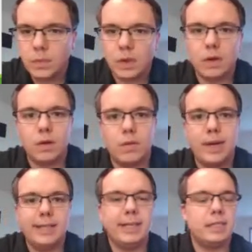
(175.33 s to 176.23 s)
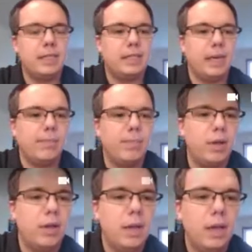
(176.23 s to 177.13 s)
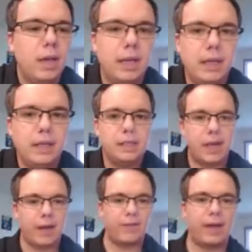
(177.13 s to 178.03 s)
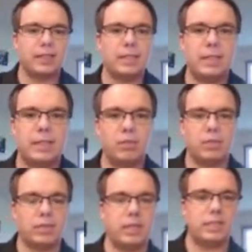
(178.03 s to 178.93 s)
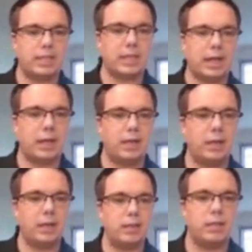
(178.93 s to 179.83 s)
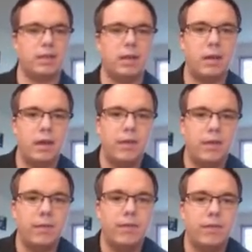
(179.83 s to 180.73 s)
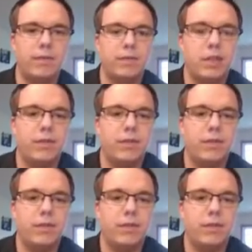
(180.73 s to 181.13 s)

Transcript: All right, next example is f of x equals the sine to the